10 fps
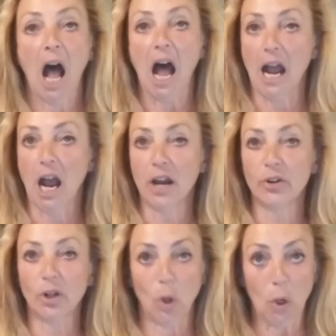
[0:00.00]
I
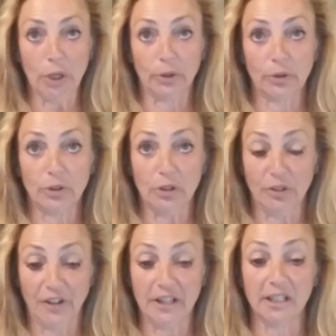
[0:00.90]
hired a lawyer to
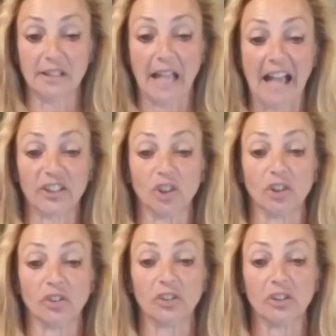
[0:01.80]
defend these
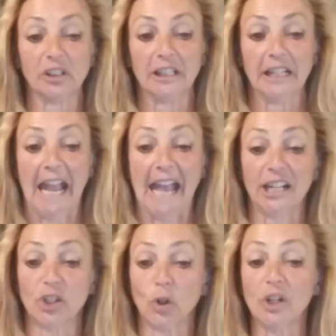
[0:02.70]
actions, and
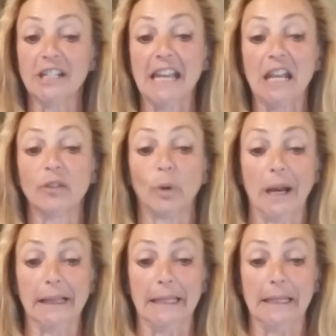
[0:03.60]
attorney Dave
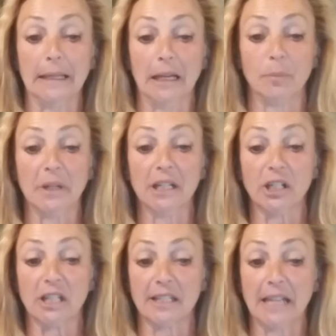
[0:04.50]
Raley admitted
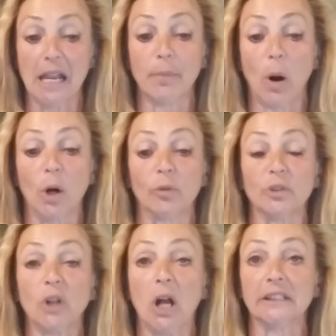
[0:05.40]
to the State Bar of
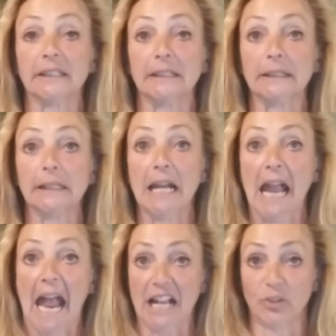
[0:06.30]
Wisconsin
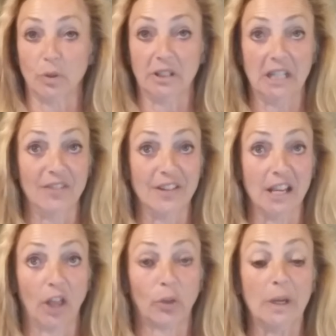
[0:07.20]
as
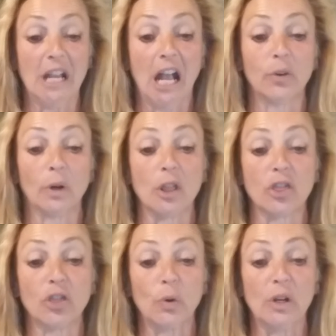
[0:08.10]
receiving
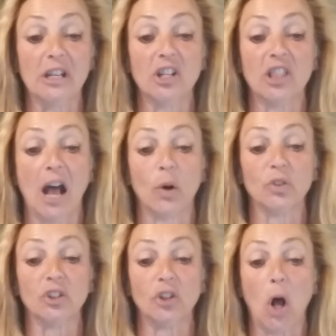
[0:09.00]

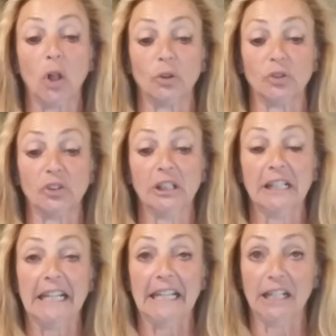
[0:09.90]
$330,000
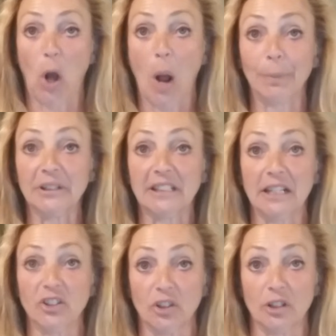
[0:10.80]
in
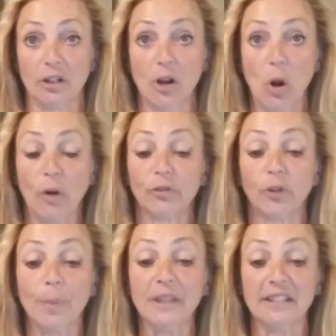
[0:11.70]
compensation
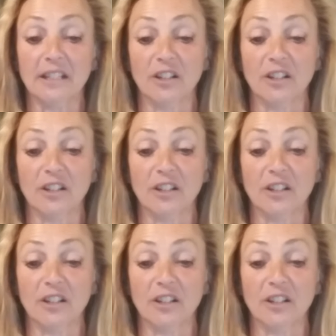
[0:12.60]
from these